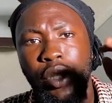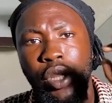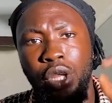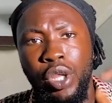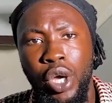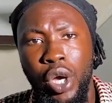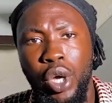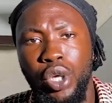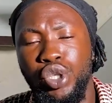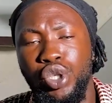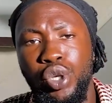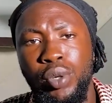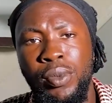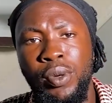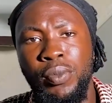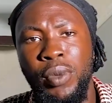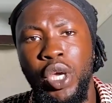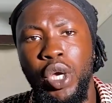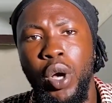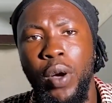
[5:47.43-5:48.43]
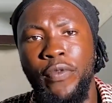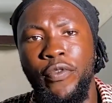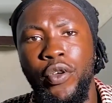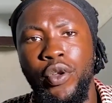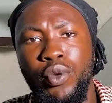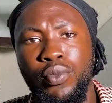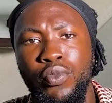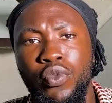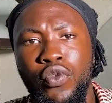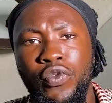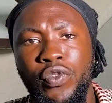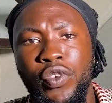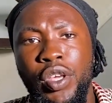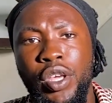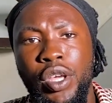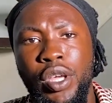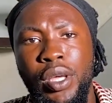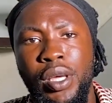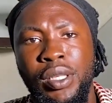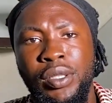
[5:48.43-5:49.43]
the costume and makeup for the
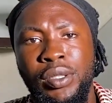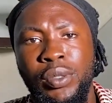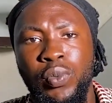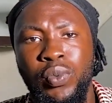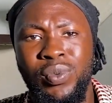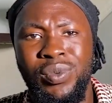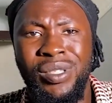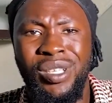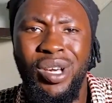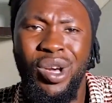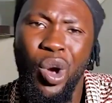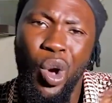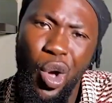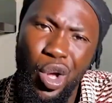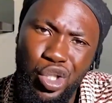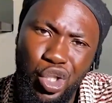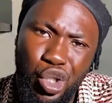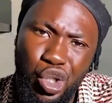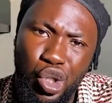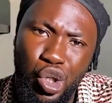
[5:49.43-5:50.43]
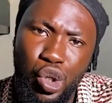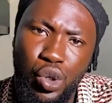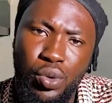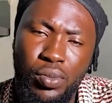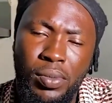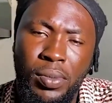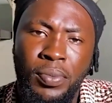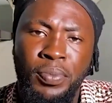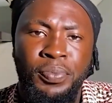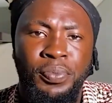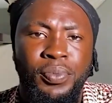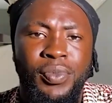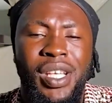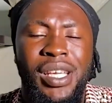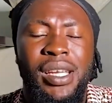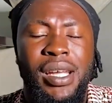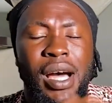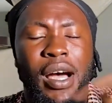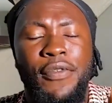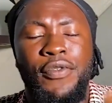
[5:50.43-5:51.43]
movie, the costume
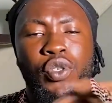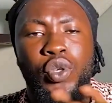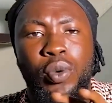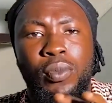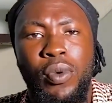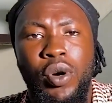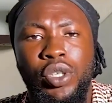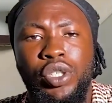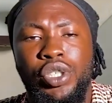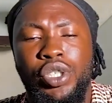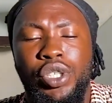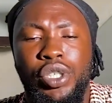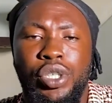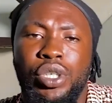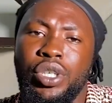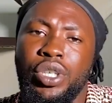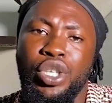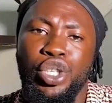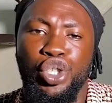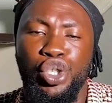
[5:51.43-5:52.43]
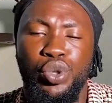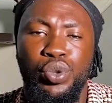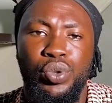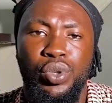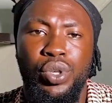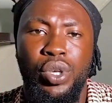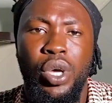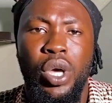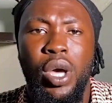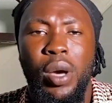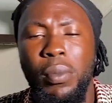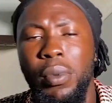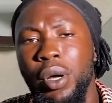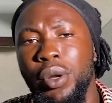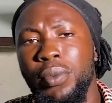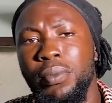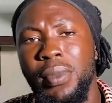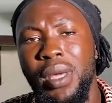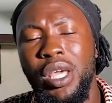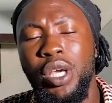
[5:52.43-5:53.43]
didn't have so much issues, but
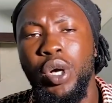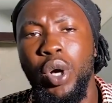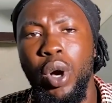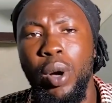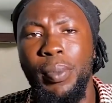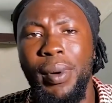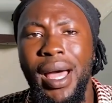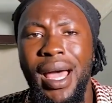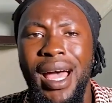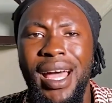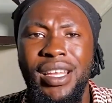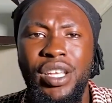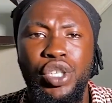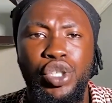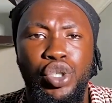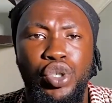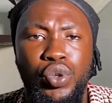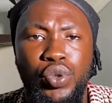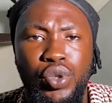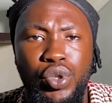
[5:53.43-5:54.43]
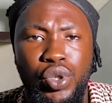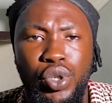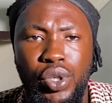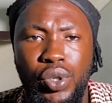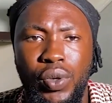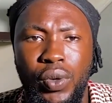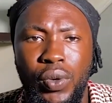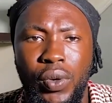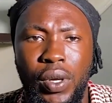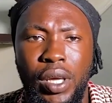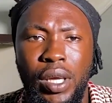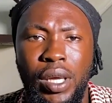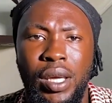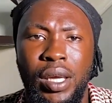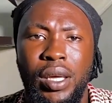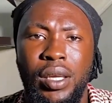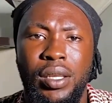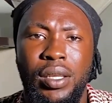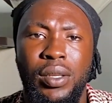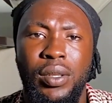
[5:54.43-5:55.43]
the makeup I had issues
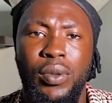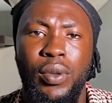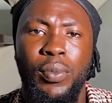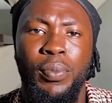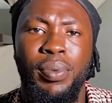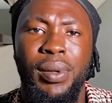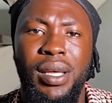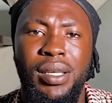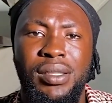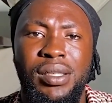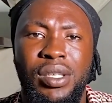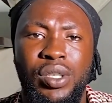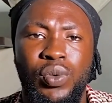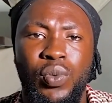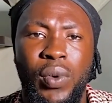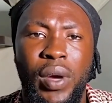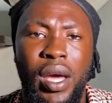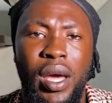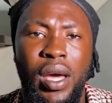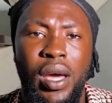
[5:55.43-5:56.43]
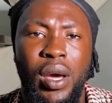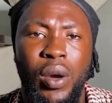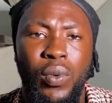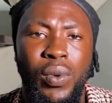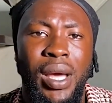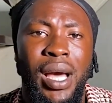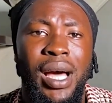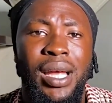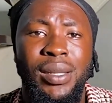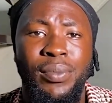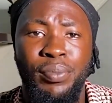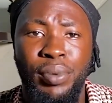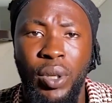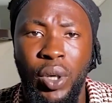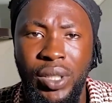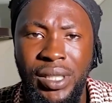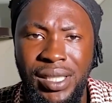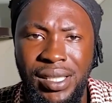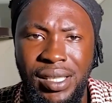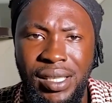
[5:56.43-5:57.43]
in places where we had
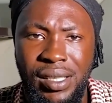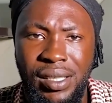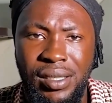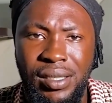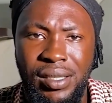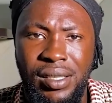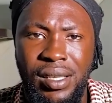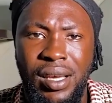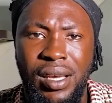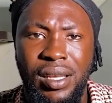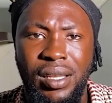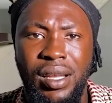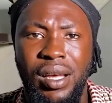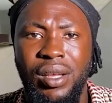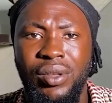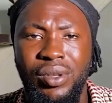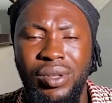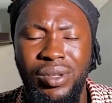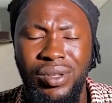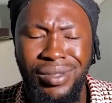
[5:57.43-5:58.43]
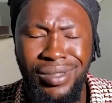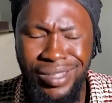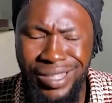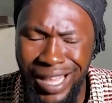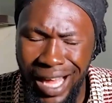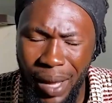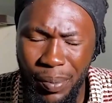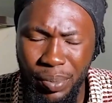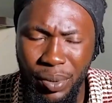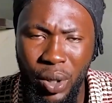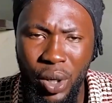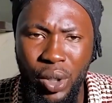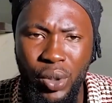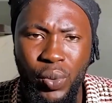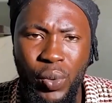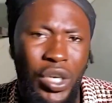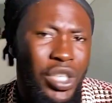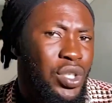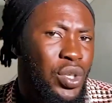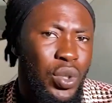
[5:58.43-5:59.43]
blood scenes. Now that
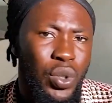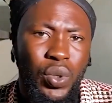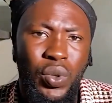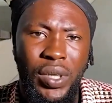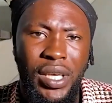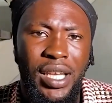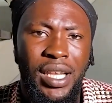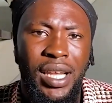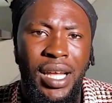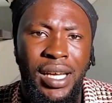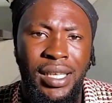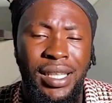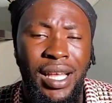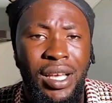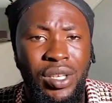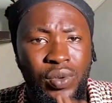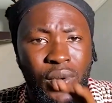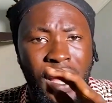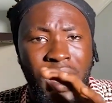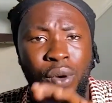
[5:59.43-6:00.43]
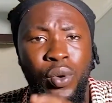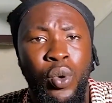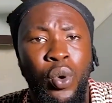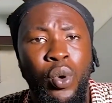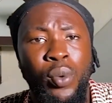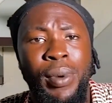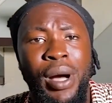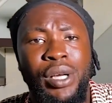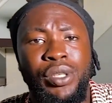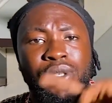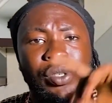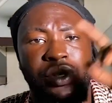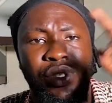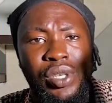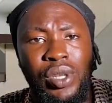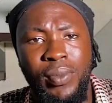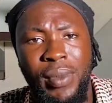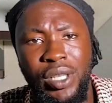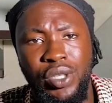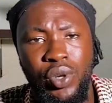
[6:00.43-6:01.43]
blood wasn't looking like. That's why I go back to the
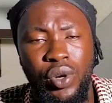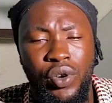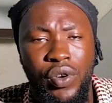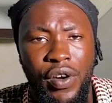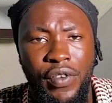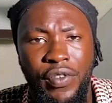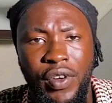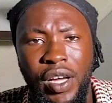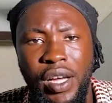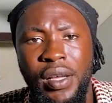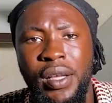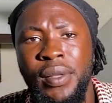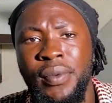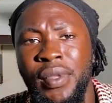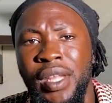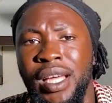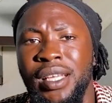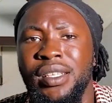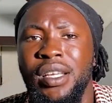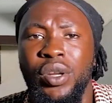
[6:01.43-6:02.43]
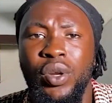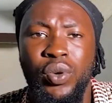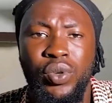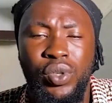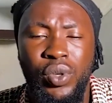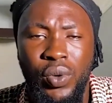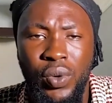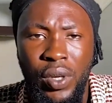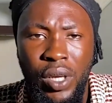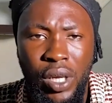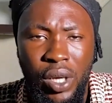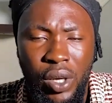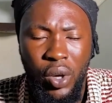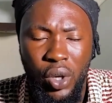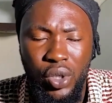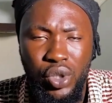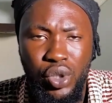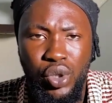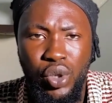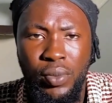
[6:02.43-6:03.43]
cinematographer and then also
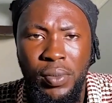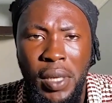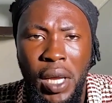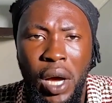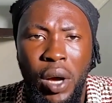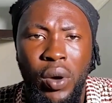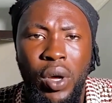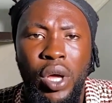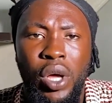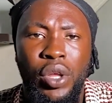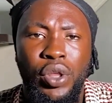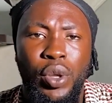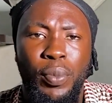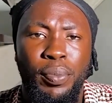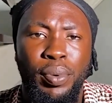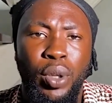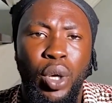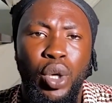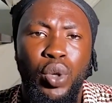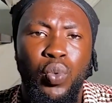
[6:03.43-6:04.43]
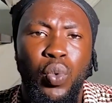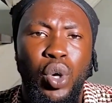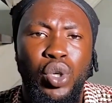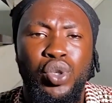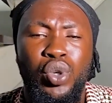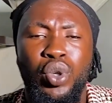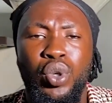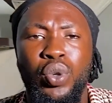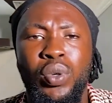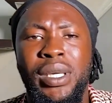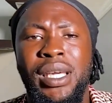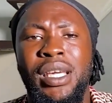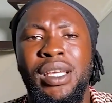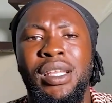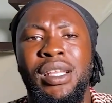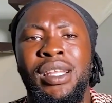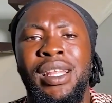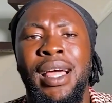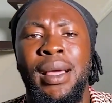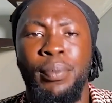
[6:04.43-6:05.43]
costume. Now the blood wasn't
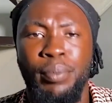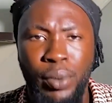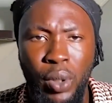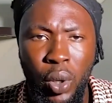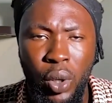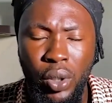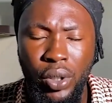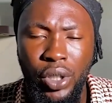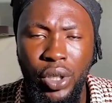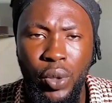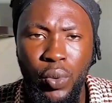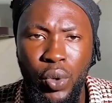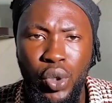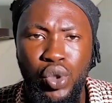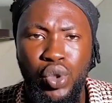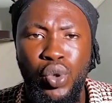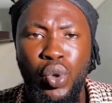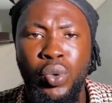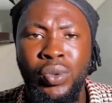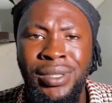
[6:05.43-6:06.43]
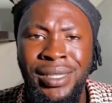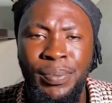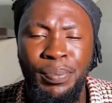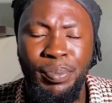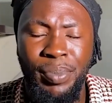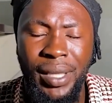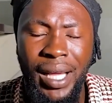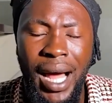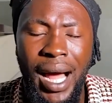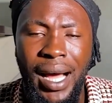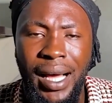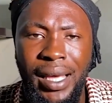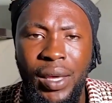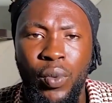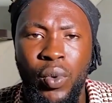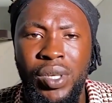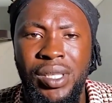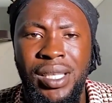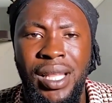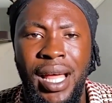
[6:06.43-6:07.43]
looking like blood. It was so black. It
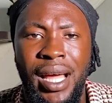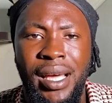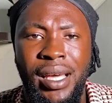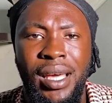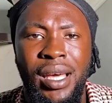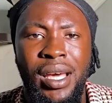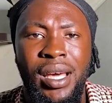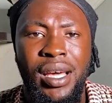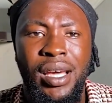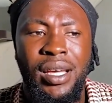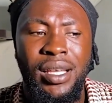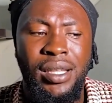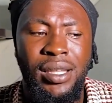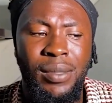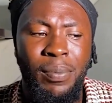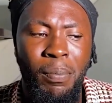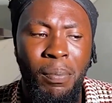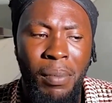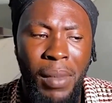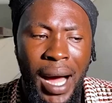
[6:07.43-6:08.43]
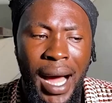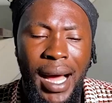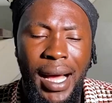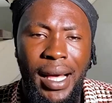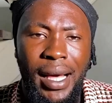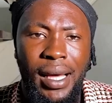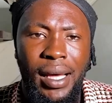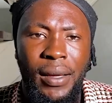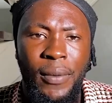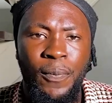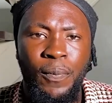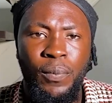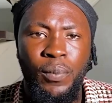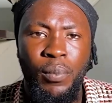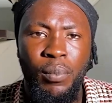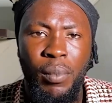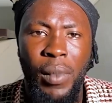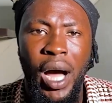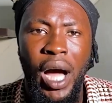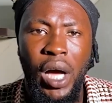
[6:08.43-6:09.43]
was like Mark,
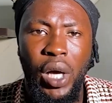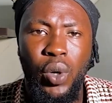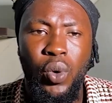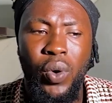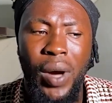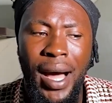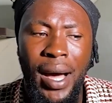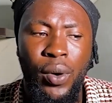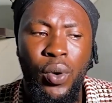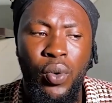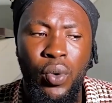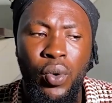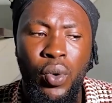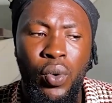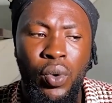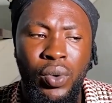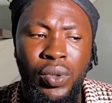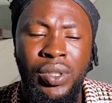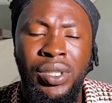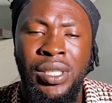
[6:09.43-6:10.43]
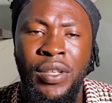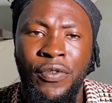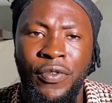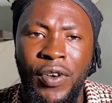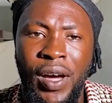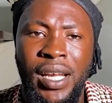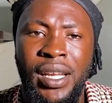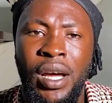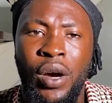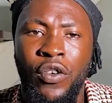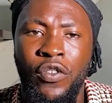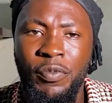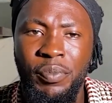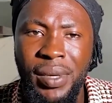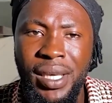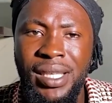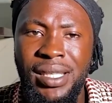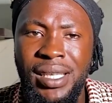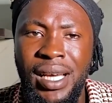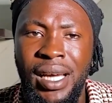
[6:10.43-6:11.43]
who was the father of
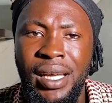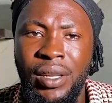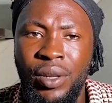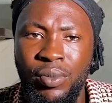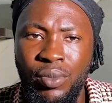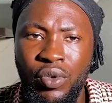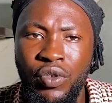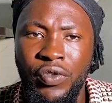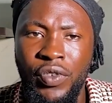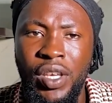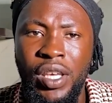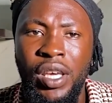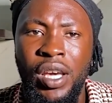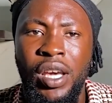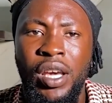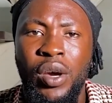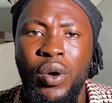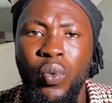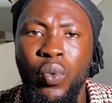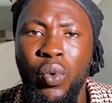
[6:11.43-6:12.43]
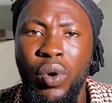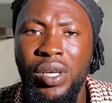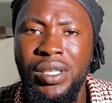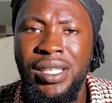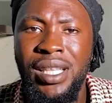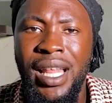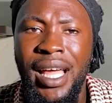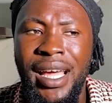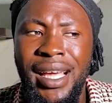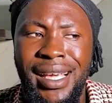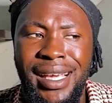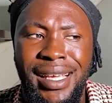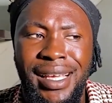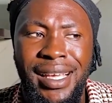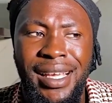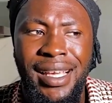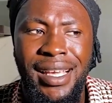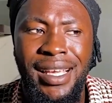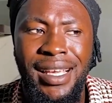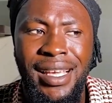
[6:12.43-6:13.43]
Peter in the movie, was like
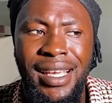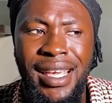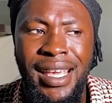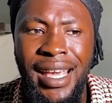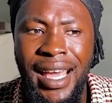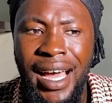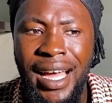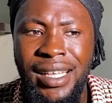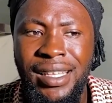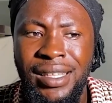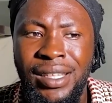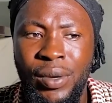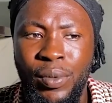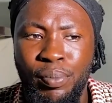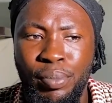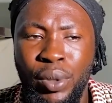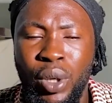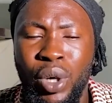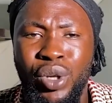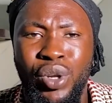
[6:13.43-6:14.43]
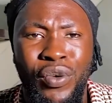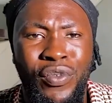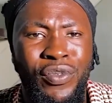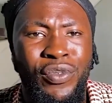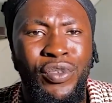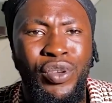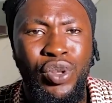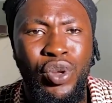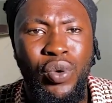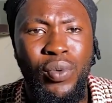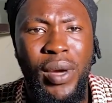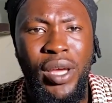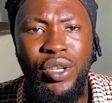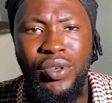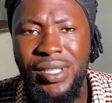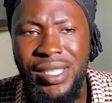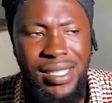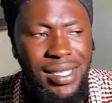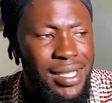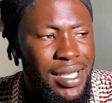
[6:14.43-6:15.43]
he had the blood of, when
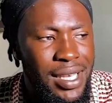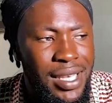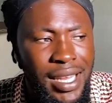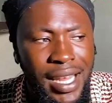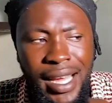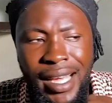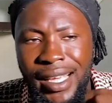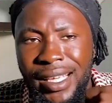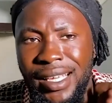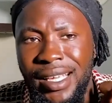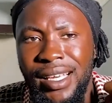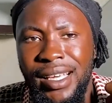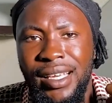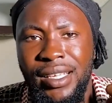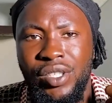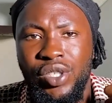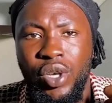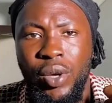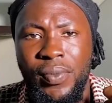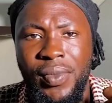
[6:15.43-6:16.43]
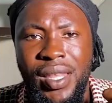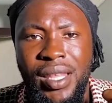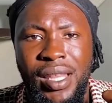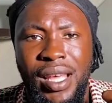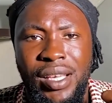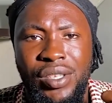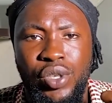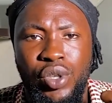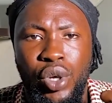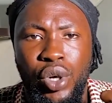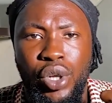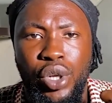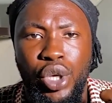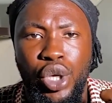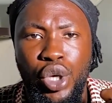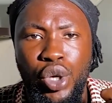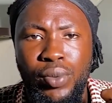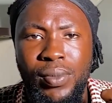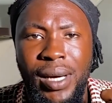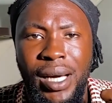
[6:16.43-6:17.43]
you slay like something that's not
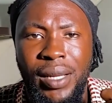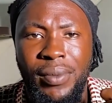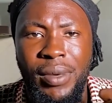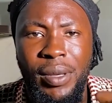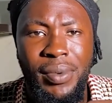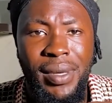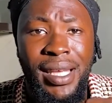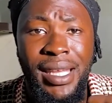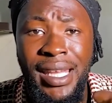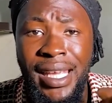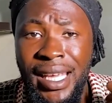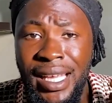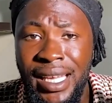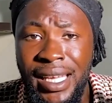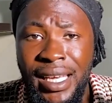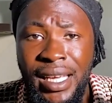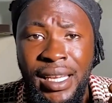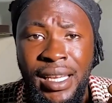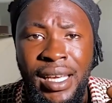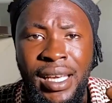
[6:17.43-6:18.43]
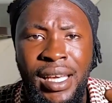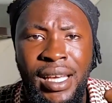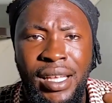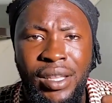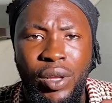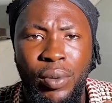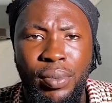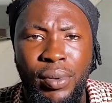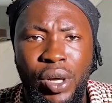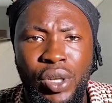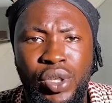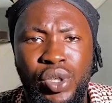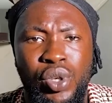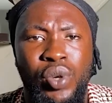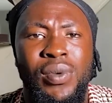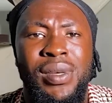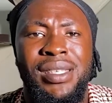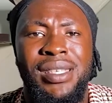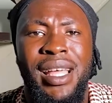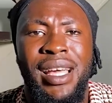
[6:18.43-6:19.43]
human, maybe an alien, the blood is
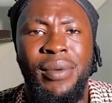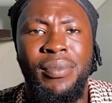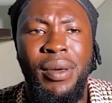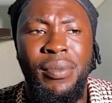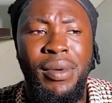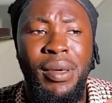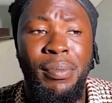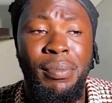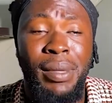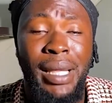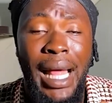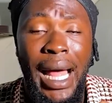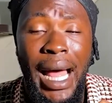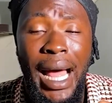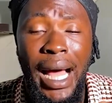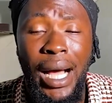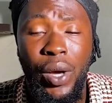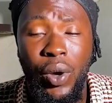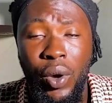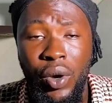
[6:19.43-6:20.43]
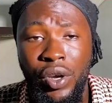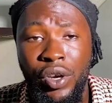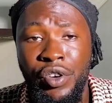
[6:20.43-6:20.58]
always like maybe black or